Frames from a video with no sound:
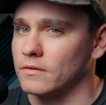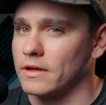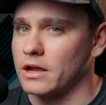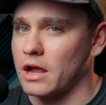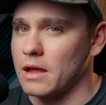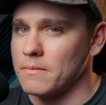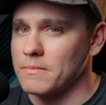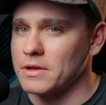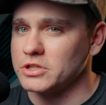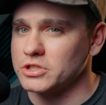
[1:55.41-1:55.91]

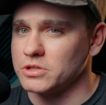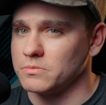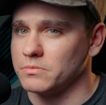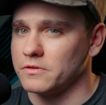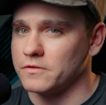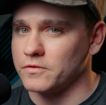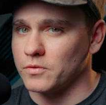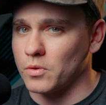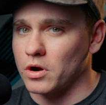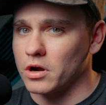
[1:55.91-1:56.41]
like I mentioned
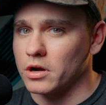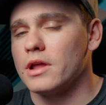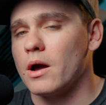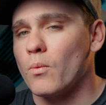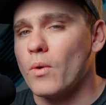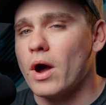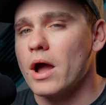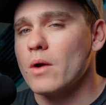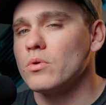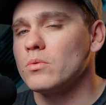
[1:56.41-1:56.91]
before. Now,
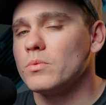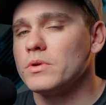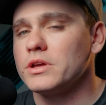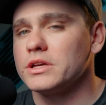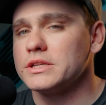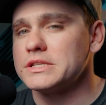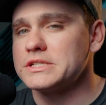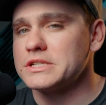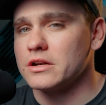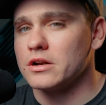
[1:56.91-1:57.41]
why would we
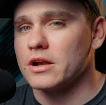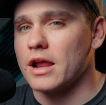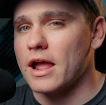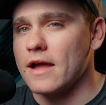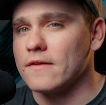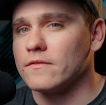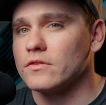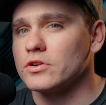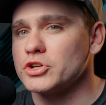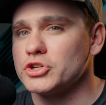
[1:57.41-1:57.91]
consider
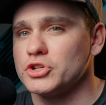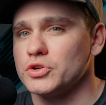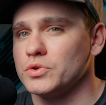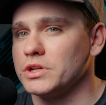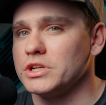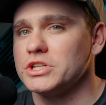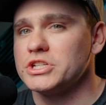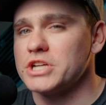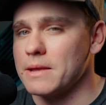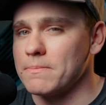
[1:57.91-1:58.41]
ever
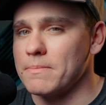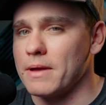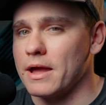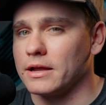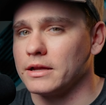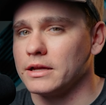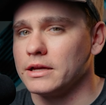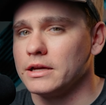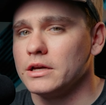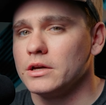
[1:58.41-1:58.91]
shooting
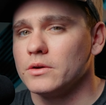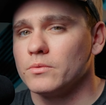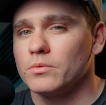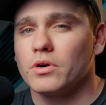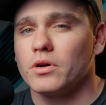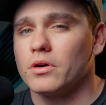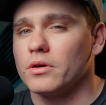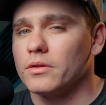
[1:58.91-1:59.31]
JPEG? Well,